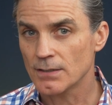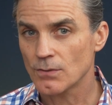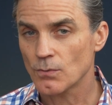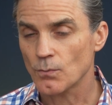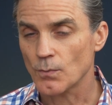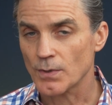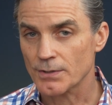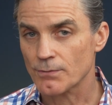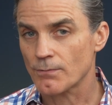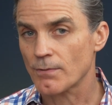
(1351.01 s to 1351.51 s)

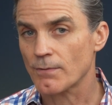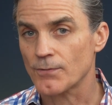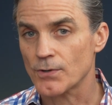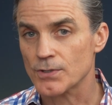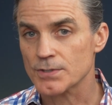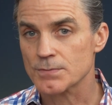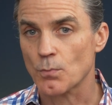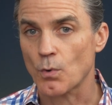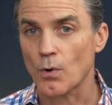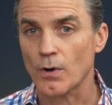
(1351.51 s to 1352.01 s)
with a
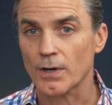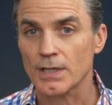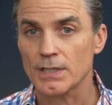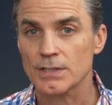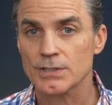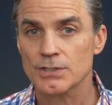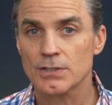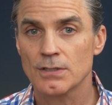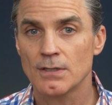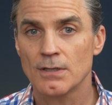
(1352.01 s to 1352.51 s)
reverse
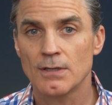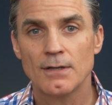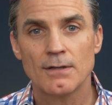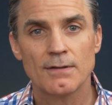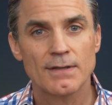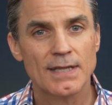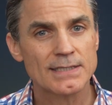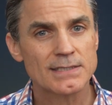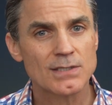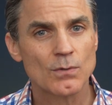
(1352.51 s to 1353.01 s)
mortgage,
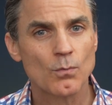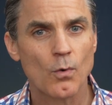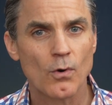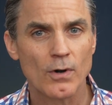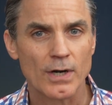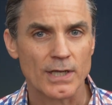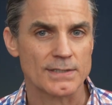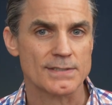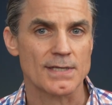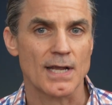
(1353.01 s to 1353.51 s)
that's a
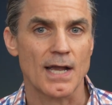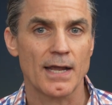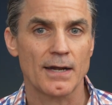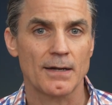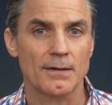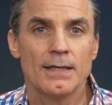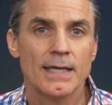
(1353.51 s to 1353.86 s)
warning sign.